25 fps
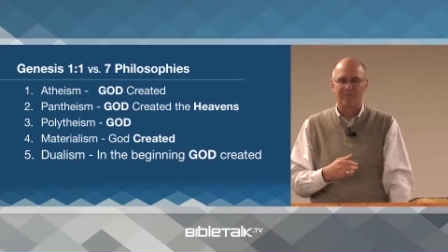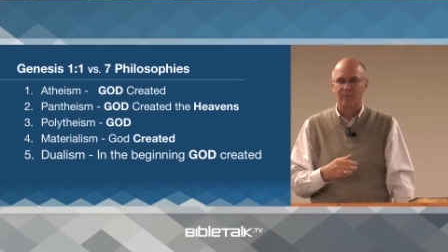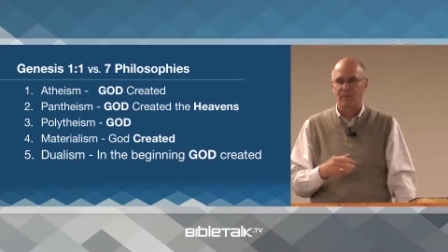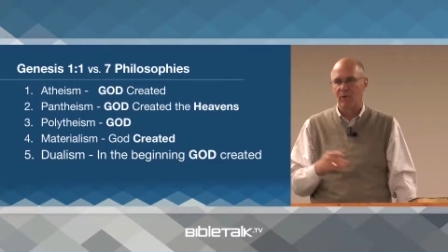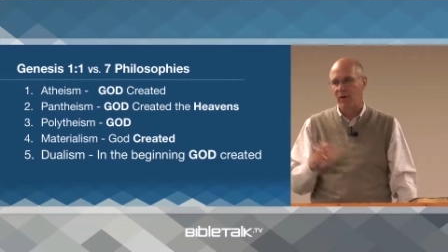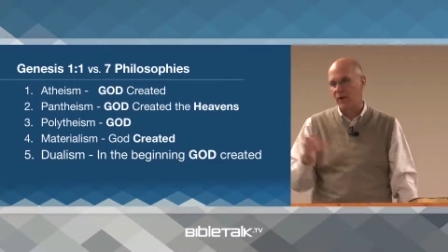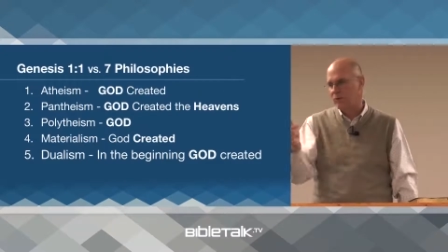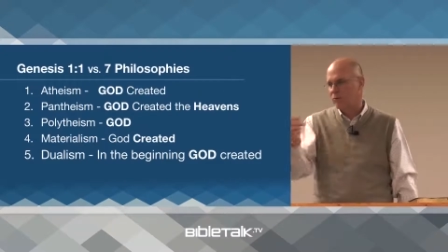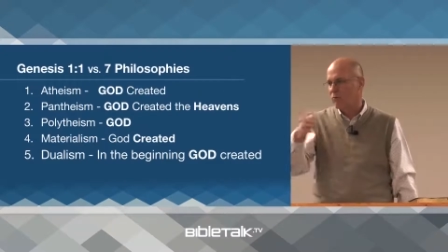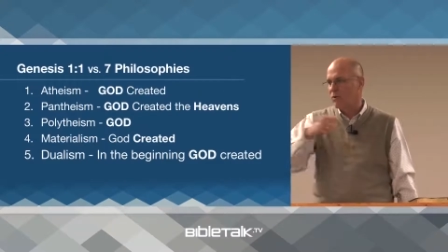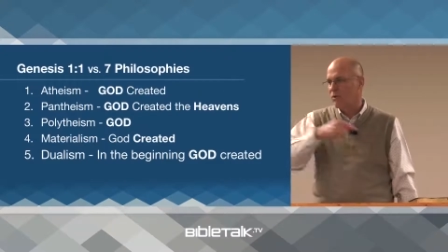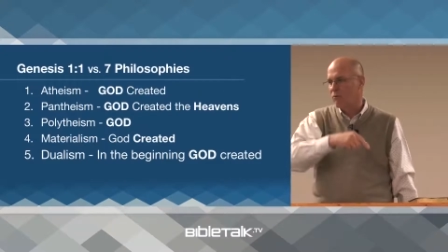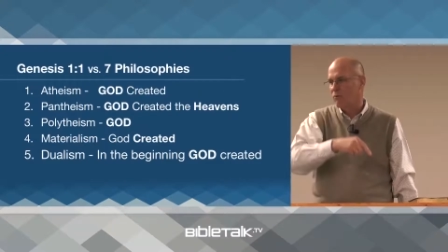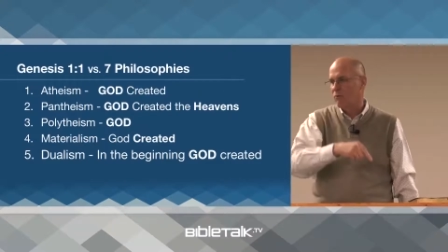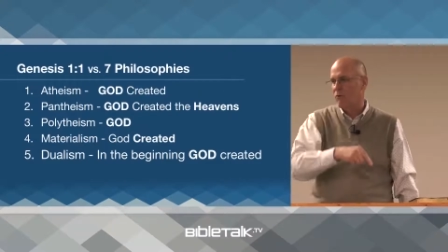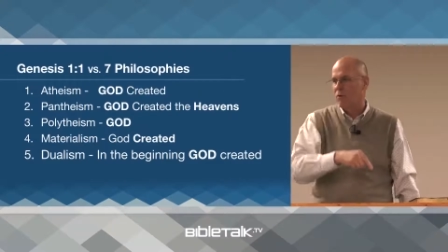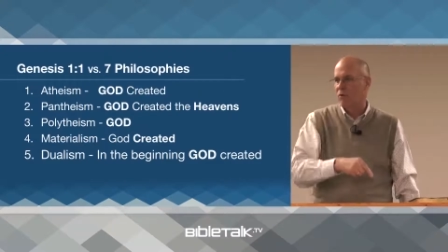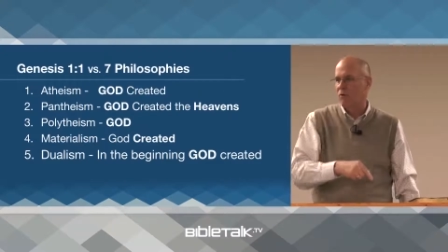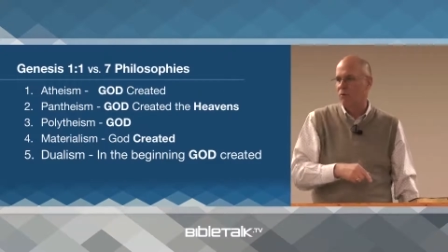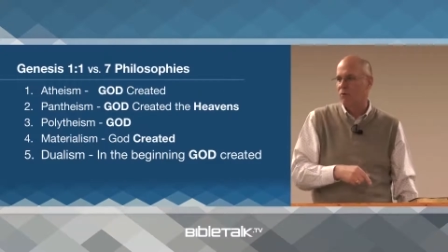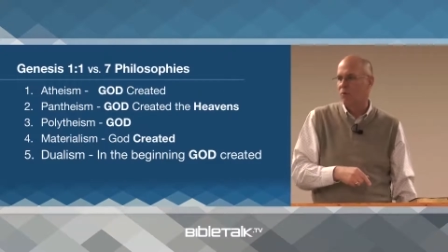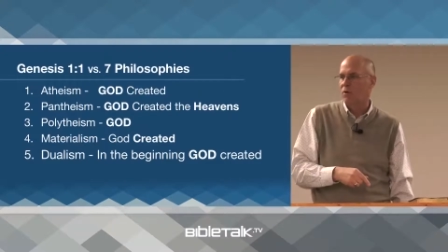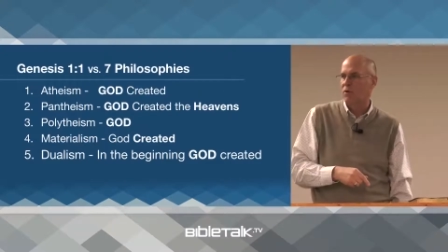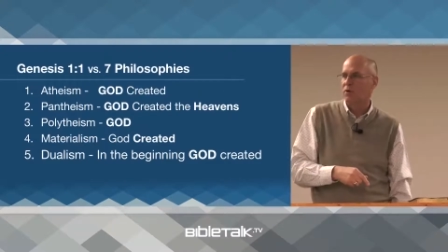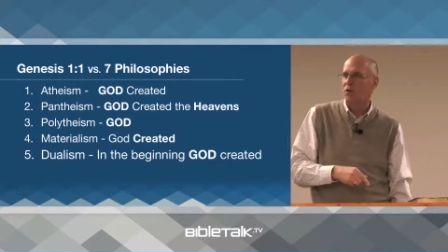But
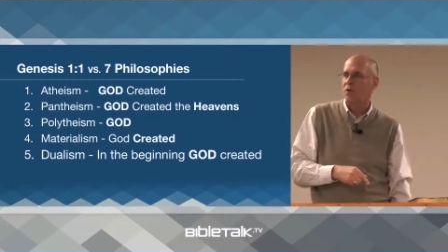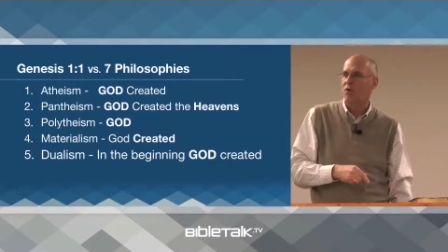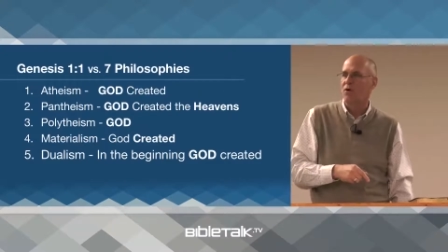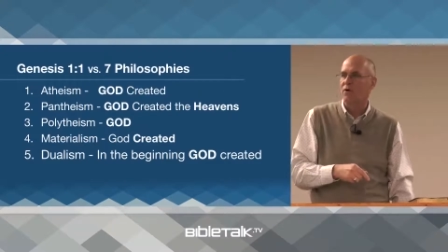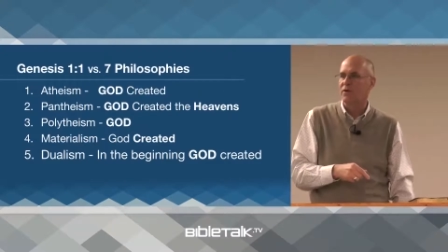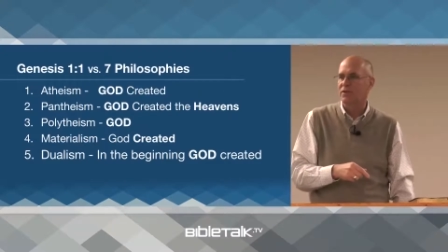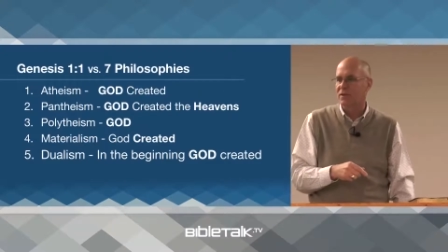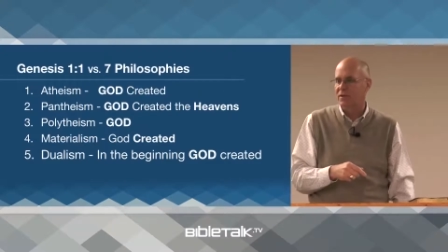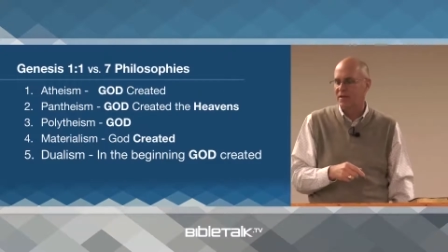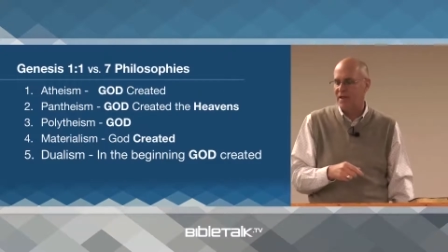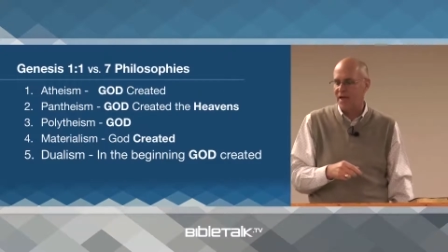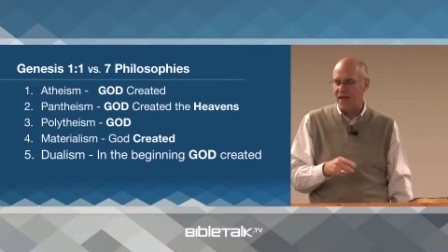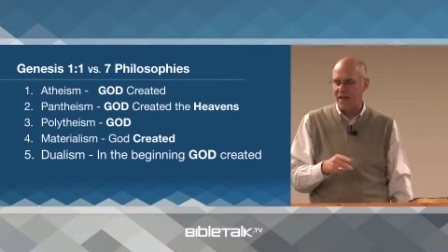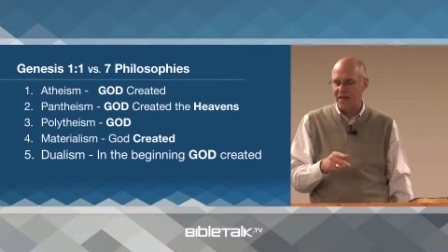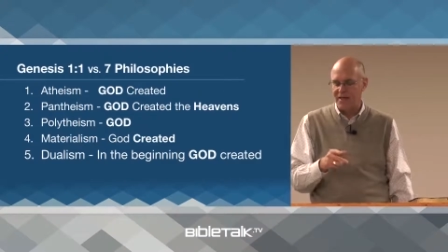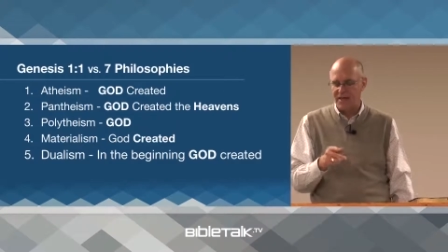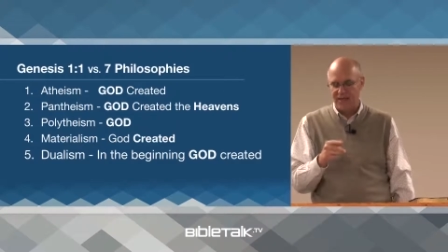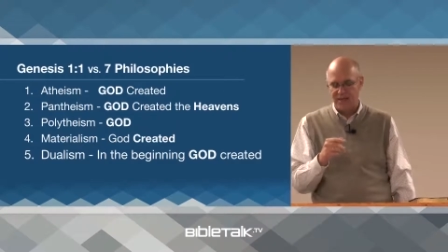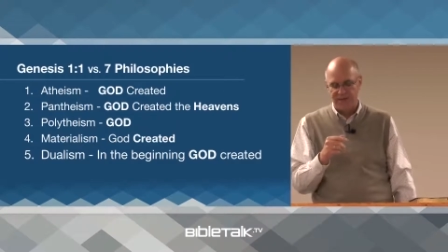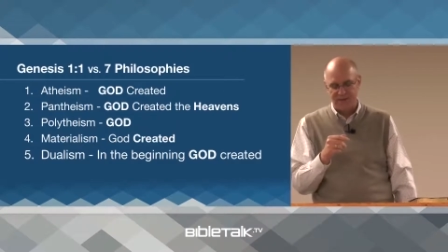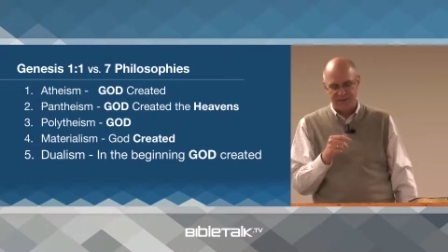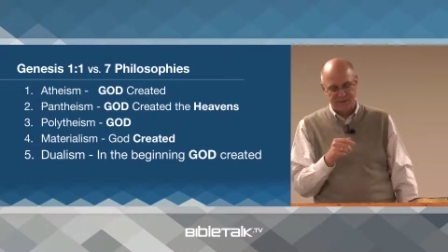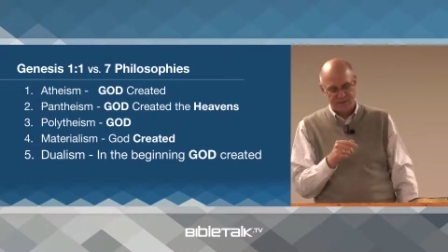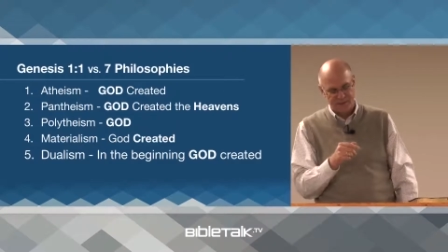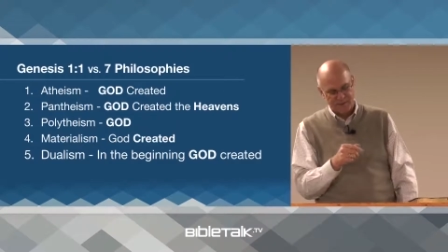we'll go into that
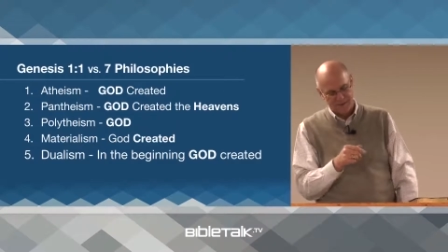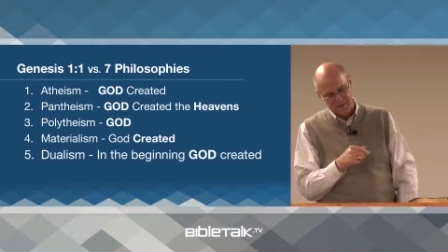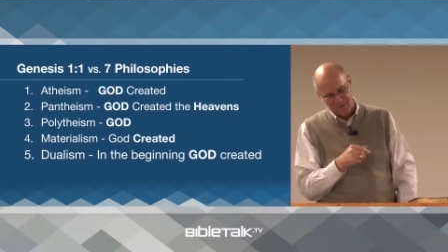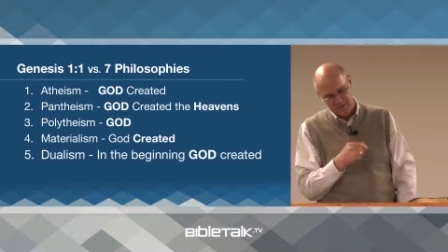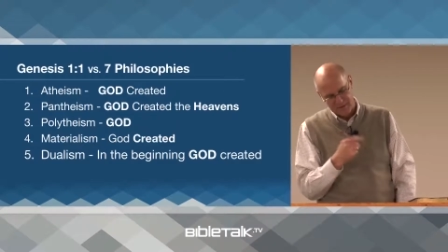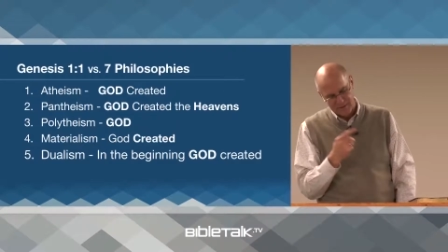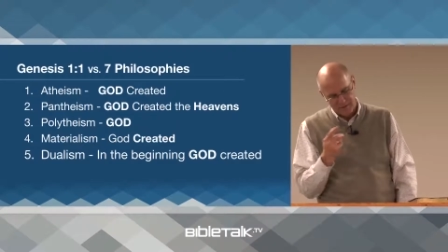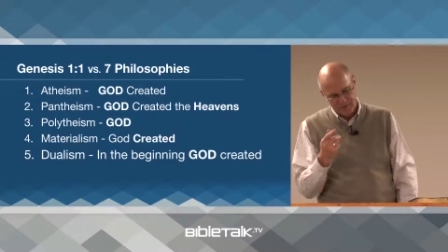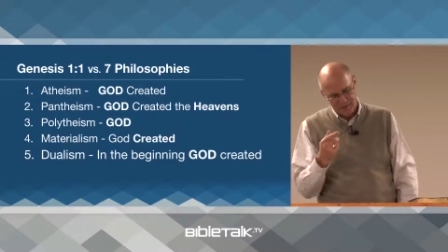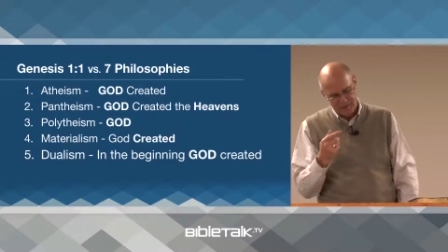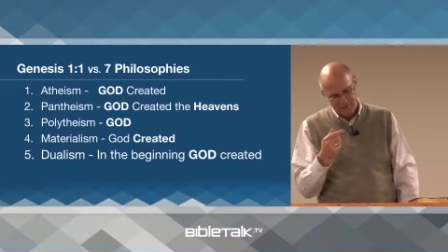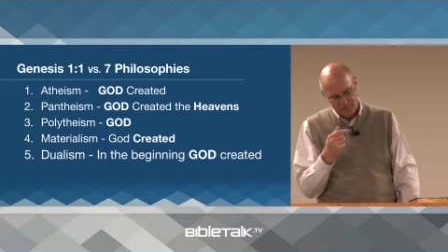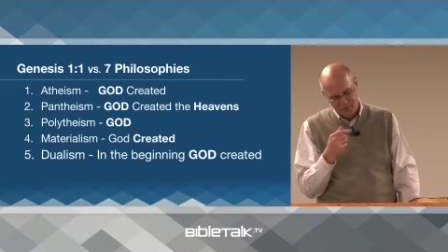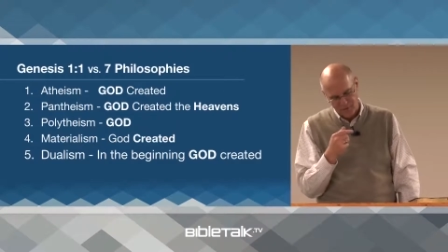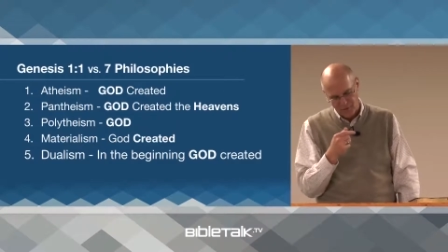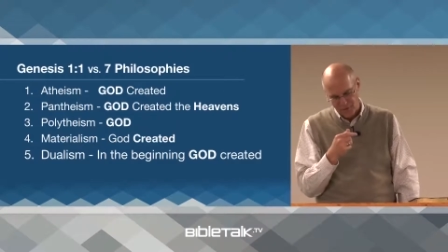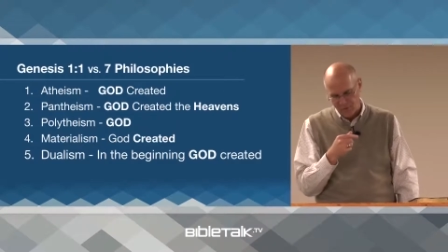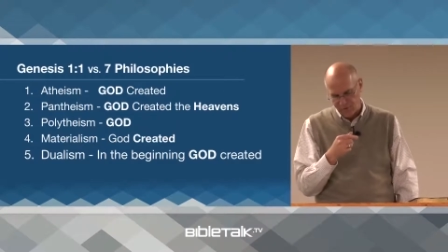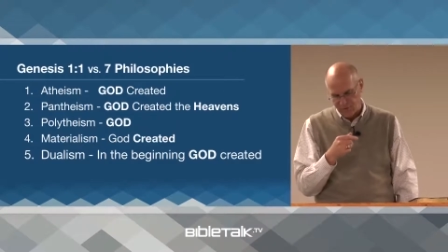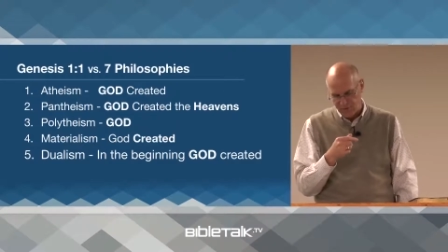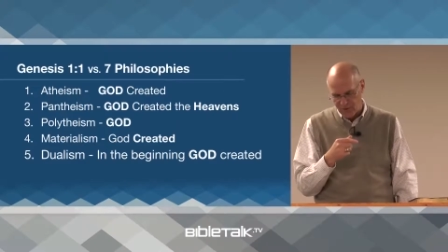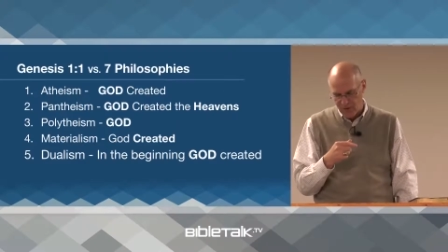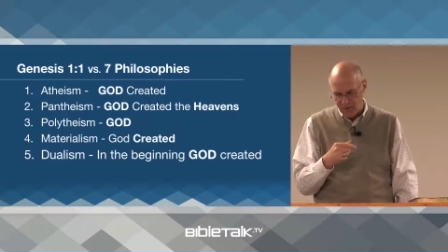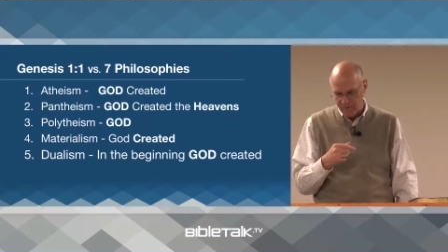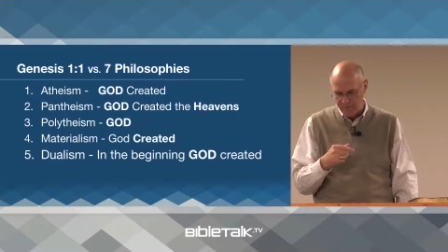as a little
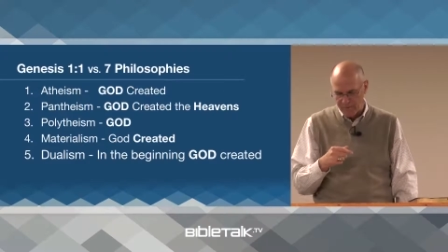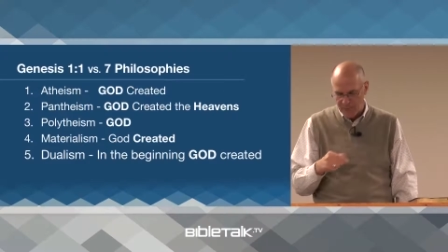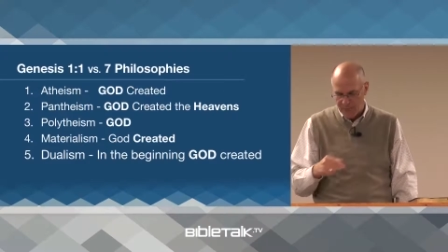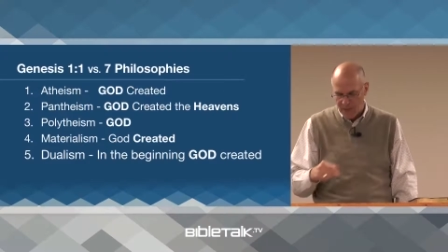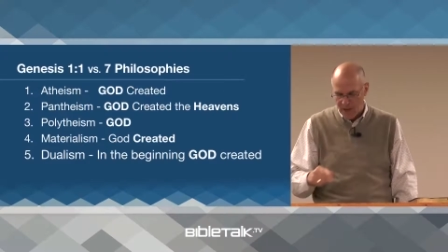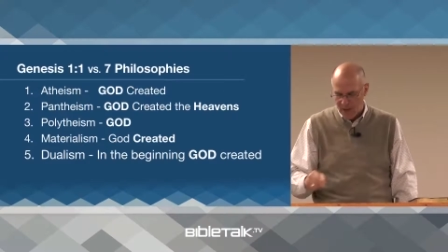further on.